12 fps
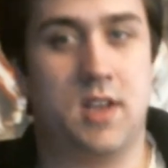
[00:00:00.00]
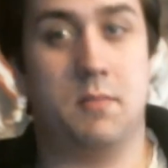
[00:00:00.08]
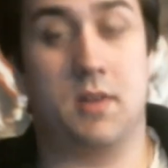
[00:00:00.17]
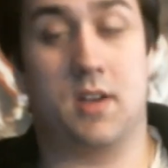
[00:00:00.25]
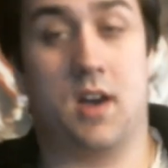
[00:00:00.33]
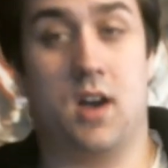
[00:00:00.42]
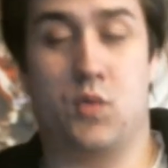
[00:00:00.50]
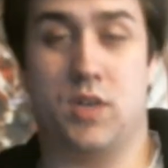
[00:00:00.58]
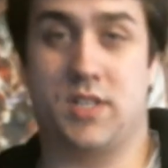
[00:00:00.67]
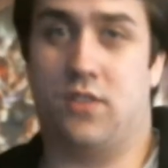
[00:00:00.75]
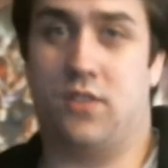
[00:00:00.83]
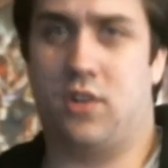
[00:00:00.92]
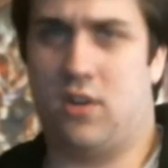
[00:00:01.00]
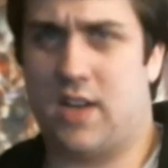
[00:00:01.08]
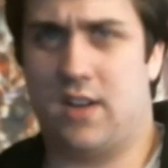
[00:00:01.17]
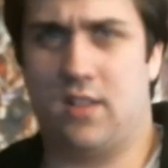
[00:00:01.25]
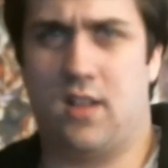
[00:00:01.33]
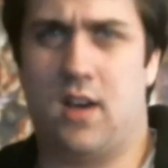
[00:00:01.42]
But Conquest overall had
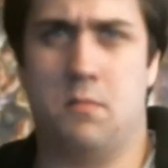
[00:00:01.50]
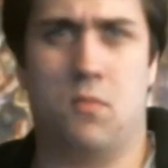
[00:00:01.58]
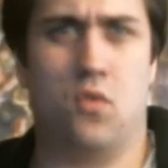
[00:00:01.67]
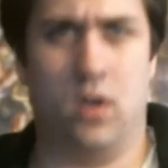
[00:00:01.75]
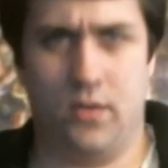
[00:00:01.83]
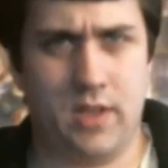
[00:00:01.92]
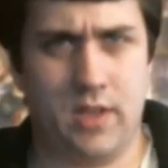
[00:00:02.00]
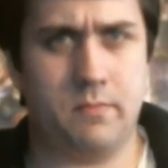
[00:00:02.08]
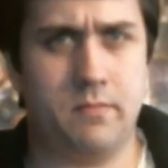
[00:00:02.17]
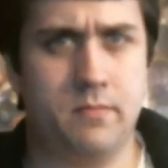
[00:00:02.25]
a lot more of them.